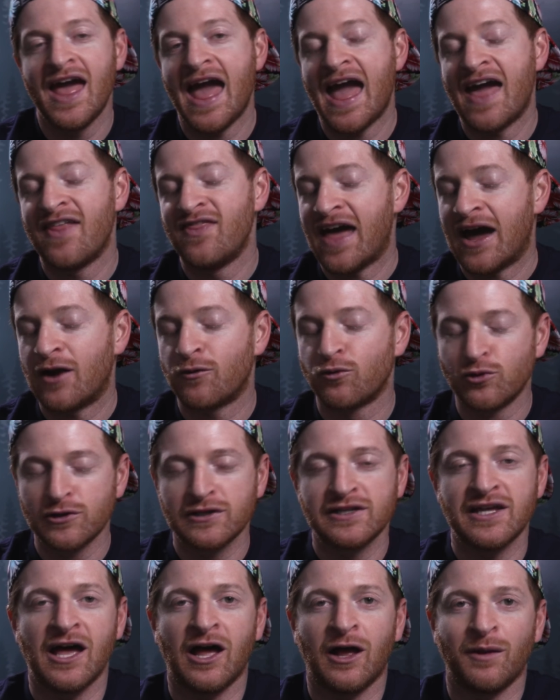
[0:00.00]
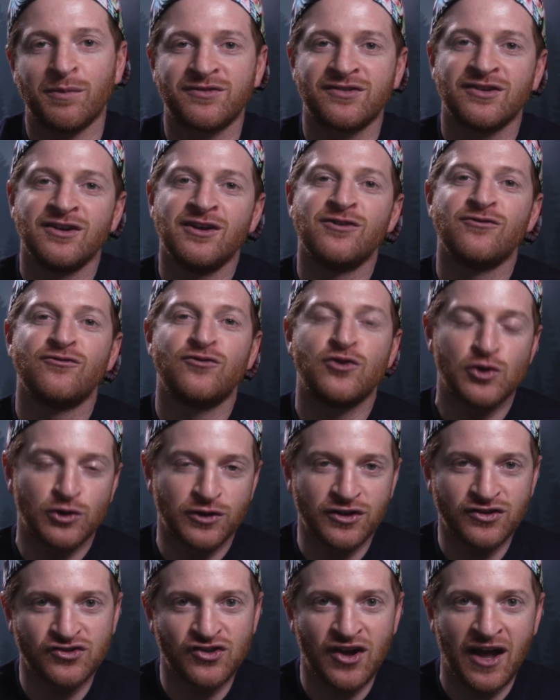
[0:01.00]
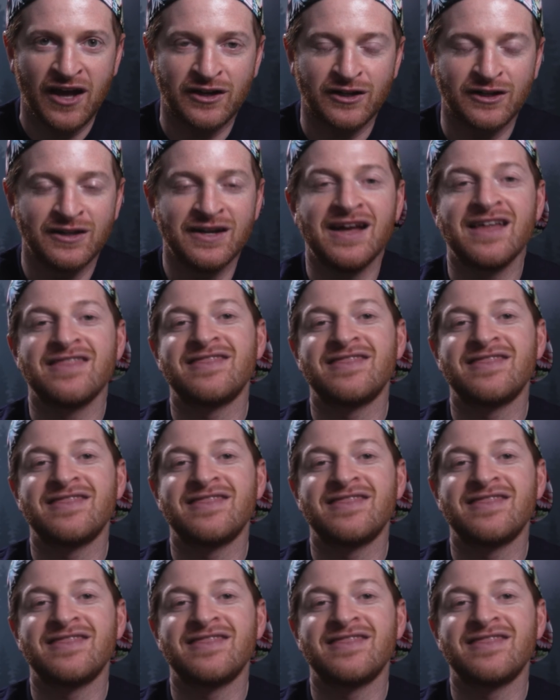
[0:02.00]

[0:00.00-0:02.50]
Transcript: and that really helps fuel this channel.